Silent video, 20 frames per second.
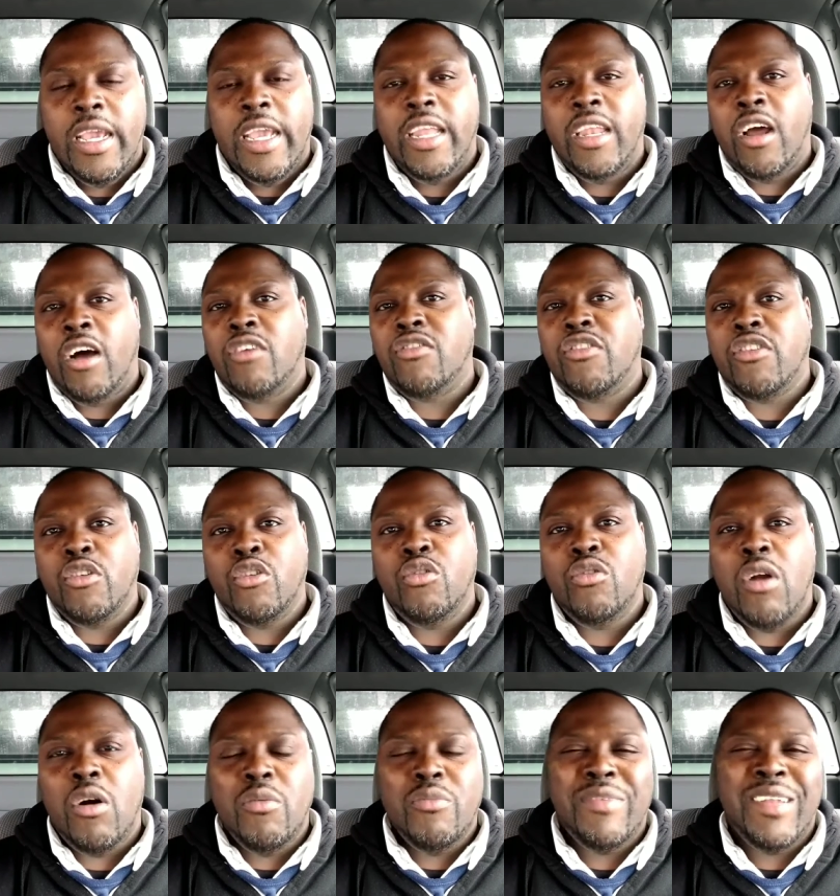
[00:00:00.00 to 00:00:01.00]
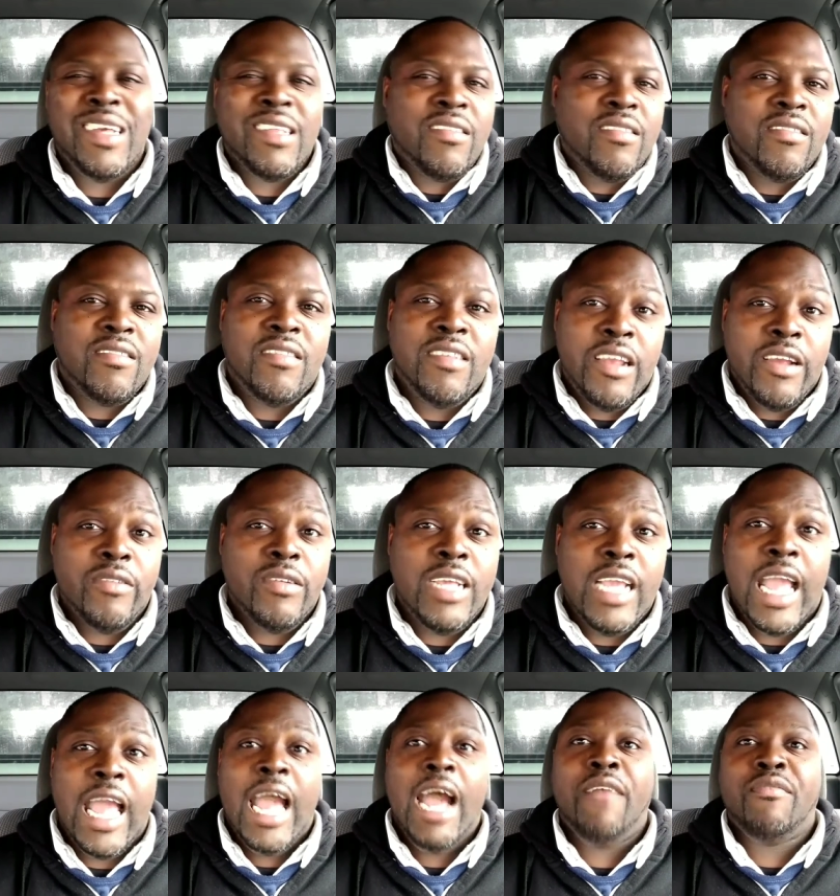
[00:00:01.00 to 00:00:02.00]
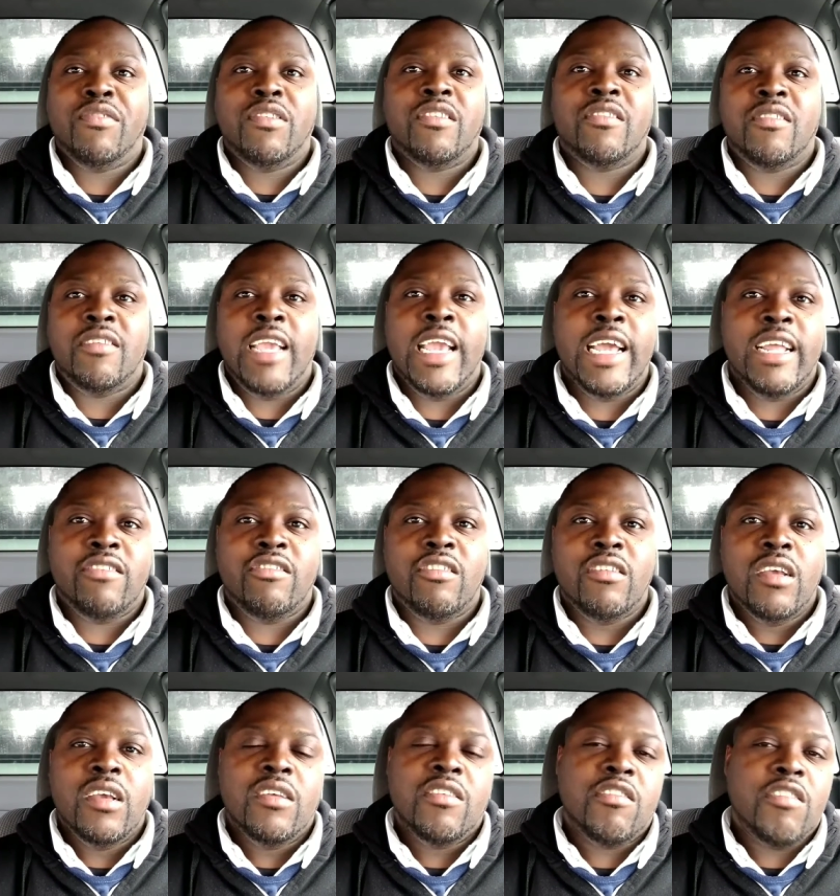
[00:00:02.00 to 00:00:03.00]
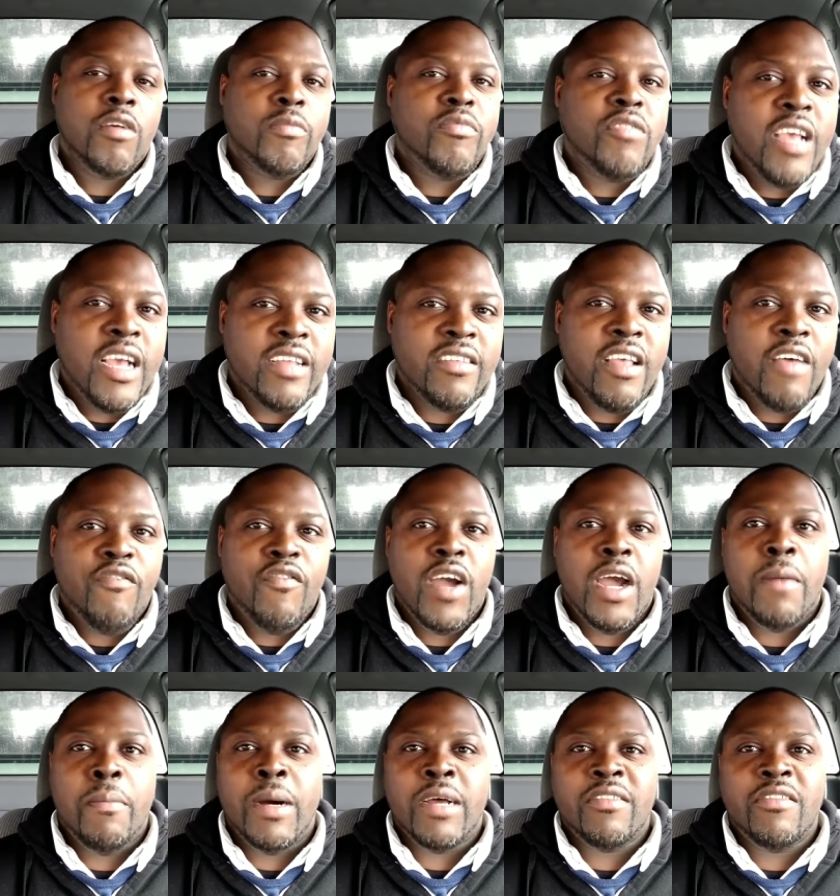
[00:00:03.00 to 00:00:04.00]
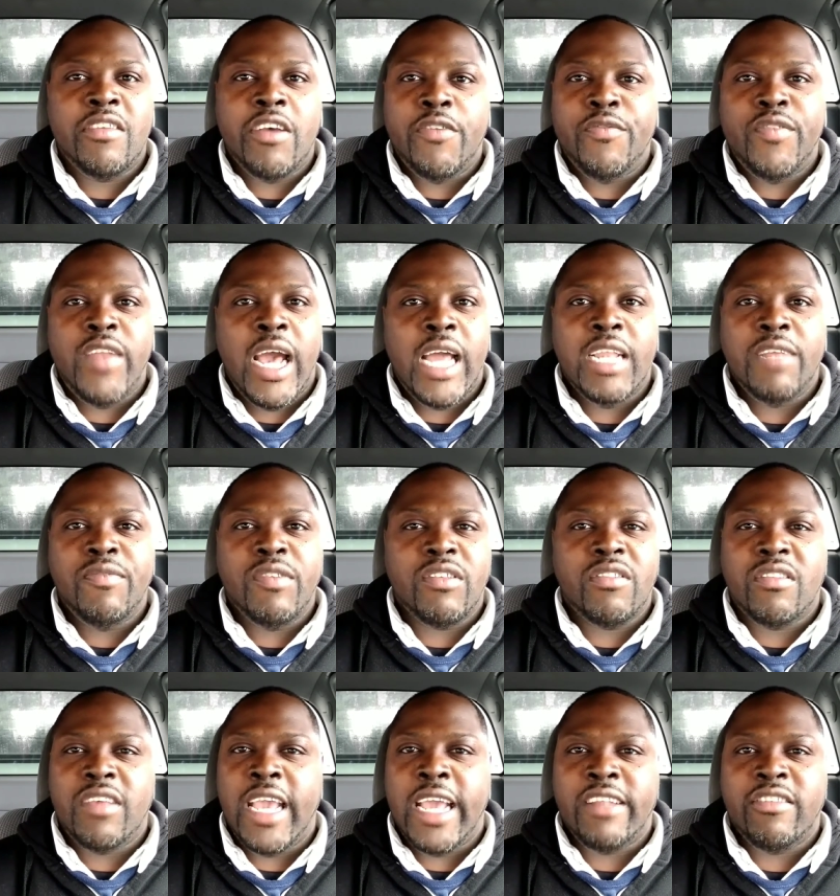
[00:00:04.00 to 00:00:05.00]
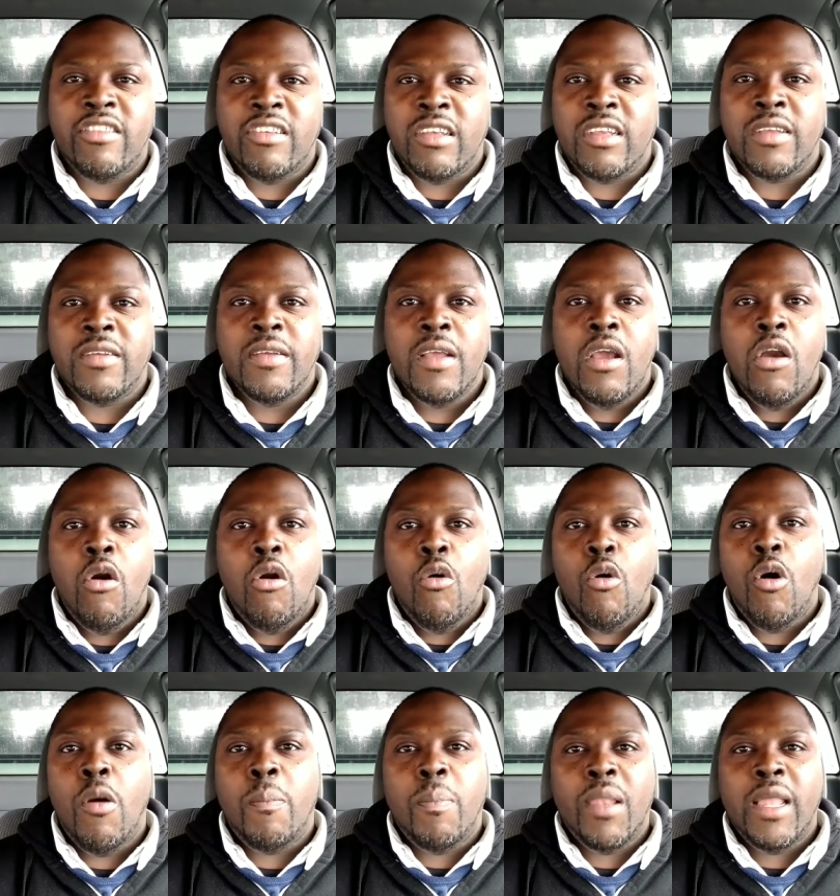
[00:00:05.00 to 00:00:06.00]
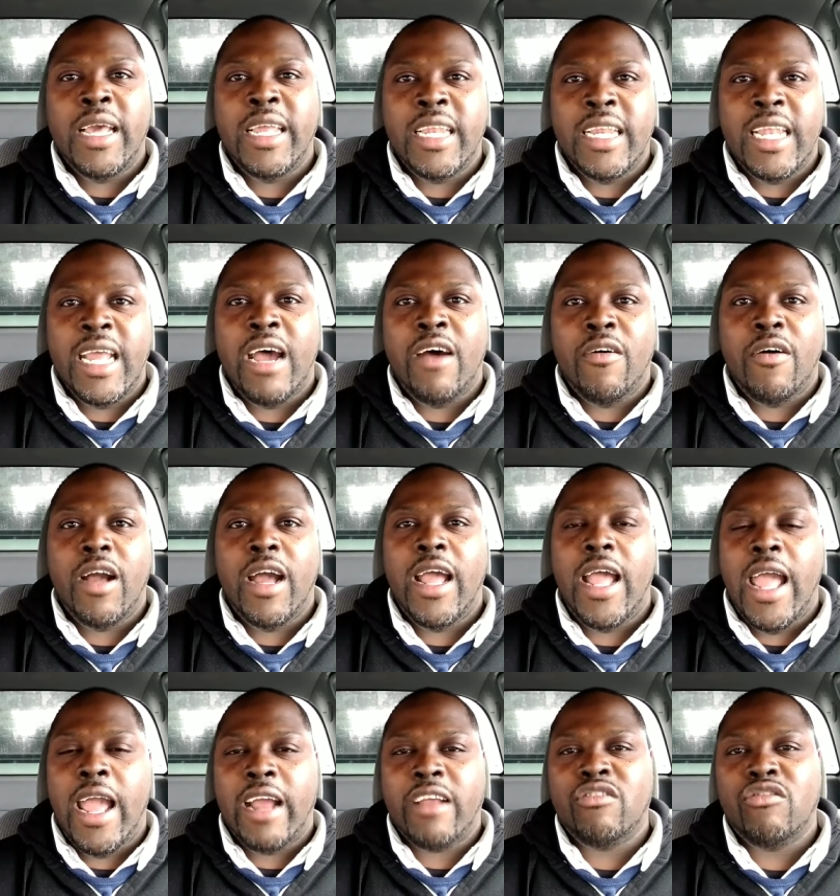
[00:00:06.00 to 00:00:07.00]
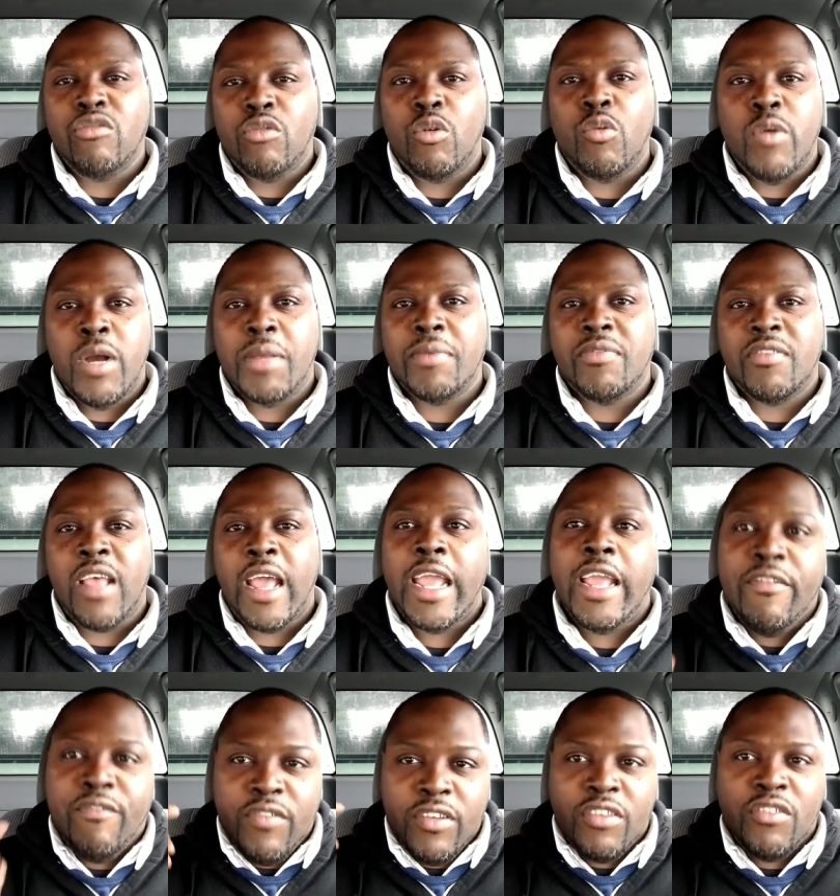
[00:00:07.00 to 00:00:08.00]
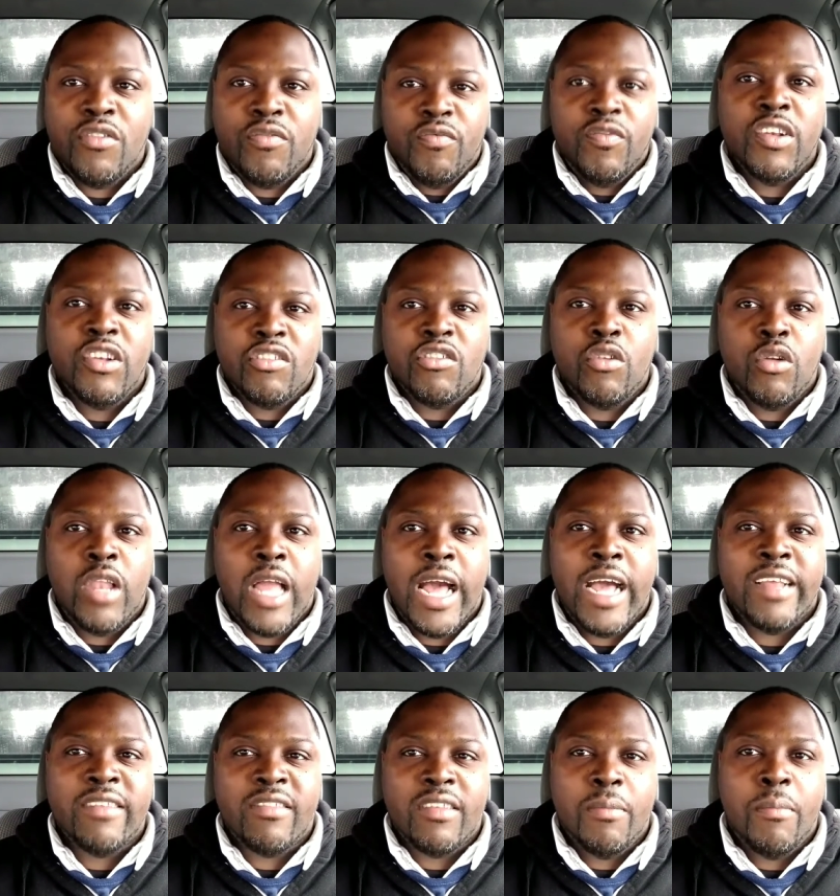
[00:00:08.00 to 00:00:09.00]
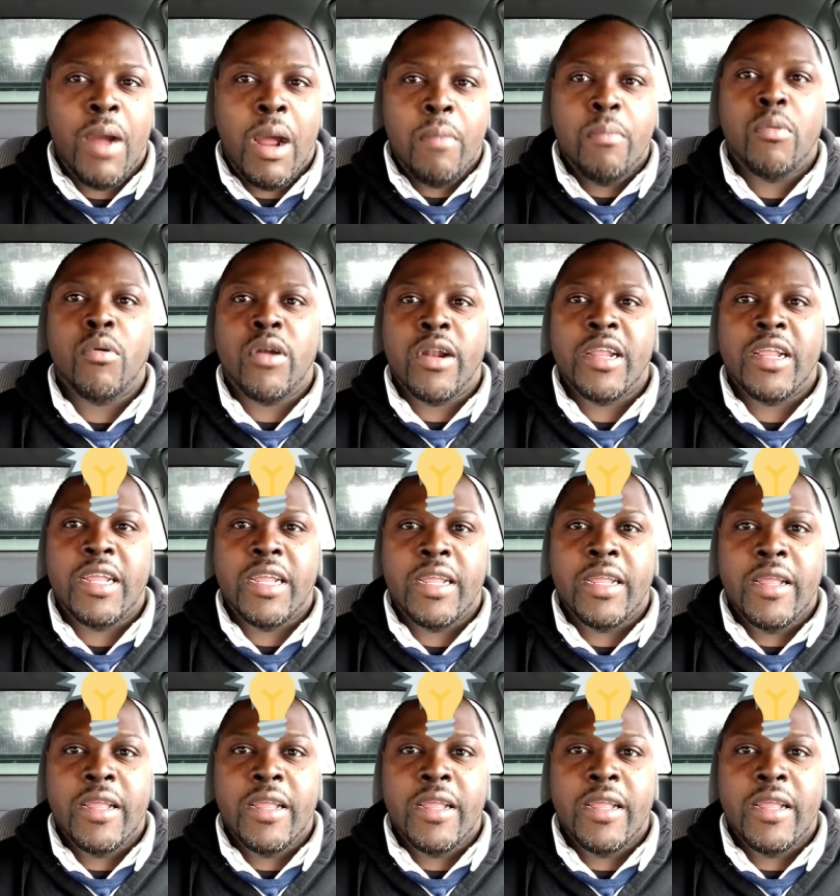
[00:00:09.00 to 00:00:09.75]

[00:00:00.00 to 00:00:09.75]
And also, you don't necessarily have to sketch. Sometimes I find myself not even sketching or planning out an actual website. If it's visualized in my brain